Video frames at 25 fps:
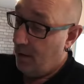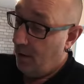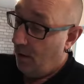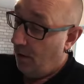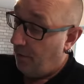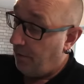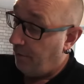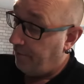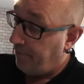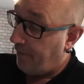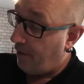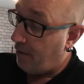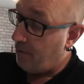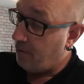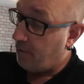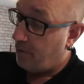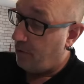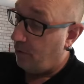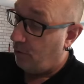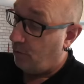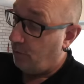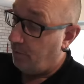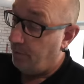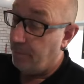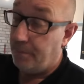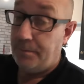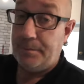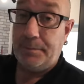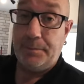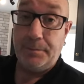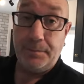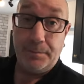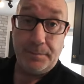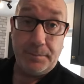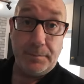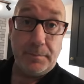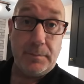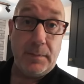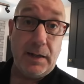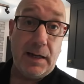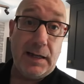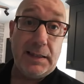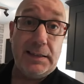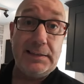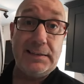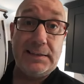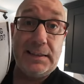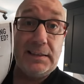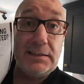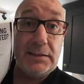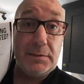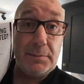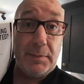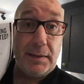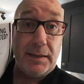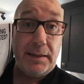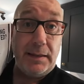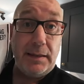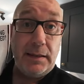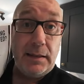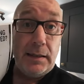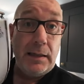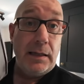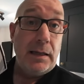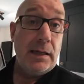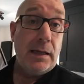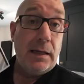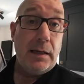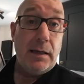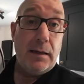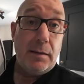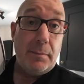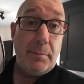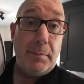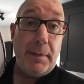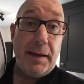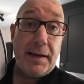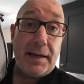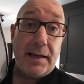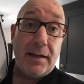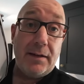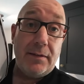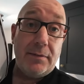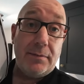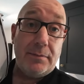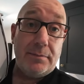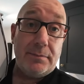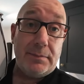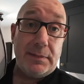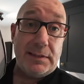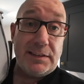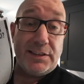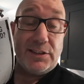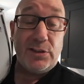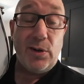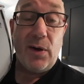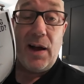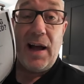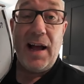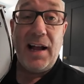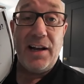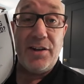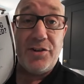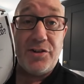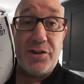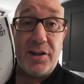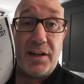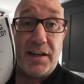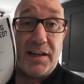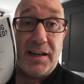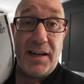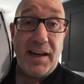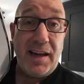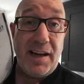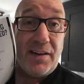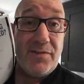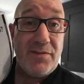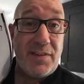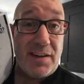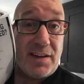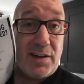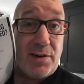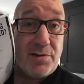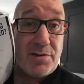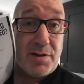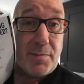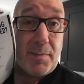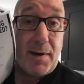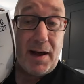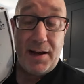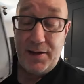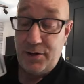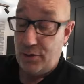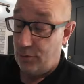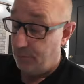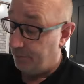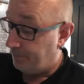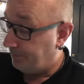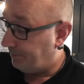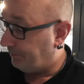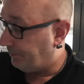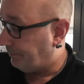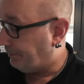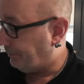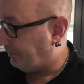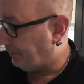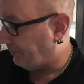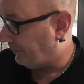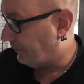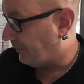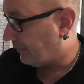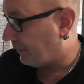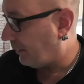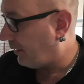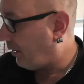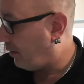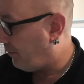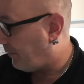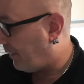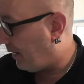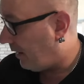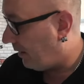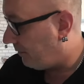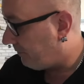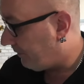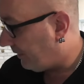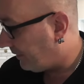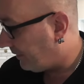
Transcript: on the phone call, and he said to me, Mick, it's not actually in the user manual. So I know that, I've